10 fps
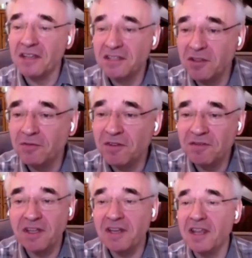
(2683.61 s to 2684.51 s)
Until
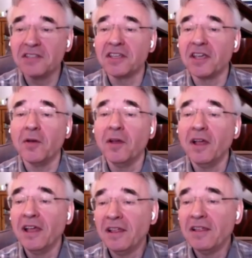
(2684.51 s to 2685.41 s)
15 years ago,
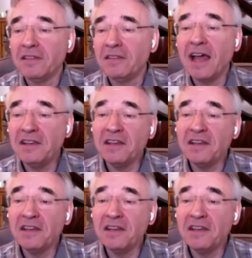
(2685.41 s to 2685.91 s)
that